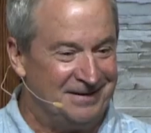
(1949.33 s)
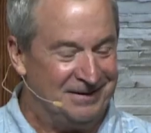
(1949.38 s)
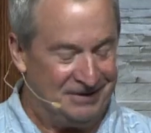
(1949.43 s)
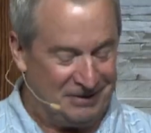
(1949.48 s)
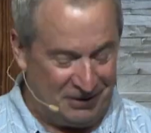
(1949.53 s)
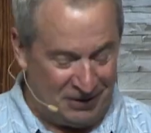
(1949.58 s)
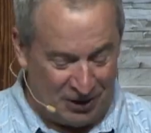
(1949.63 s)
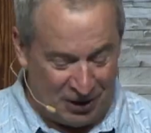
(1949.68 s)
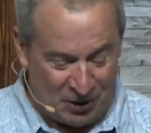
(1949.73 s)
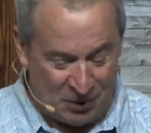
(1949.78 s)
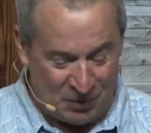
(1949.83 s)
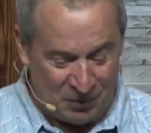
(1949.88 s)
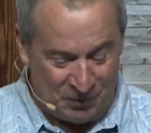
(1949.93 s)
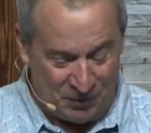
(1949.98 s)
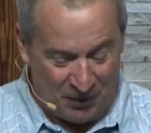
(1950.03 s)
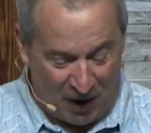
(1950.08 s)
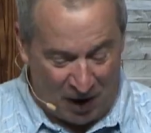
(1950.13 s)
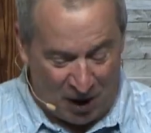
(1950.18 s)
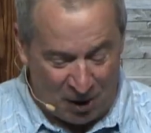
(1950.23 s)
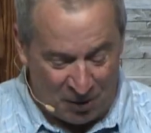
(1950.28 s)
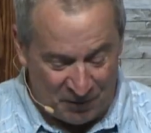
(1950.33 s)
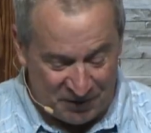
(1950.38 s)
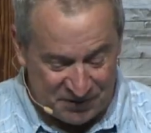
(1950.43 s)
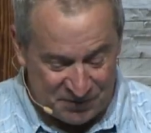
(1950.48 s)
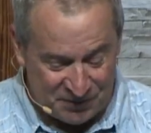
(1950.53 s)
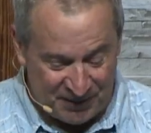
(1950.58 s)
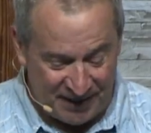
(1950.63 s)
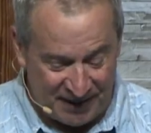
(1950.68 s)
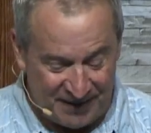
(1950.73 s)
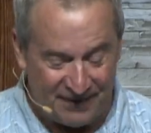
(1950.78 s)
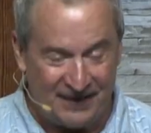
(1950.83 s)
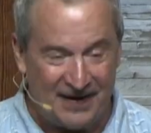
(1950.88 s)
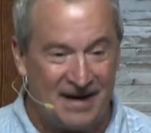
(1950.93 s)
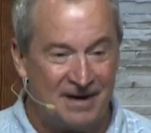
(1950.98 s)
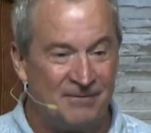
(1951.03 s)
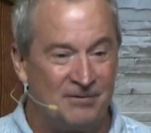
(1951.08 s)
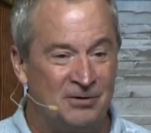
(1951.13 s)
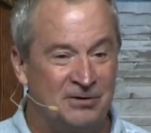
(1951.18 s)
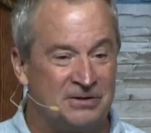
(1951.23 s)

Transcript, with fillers: you know, always being thankful.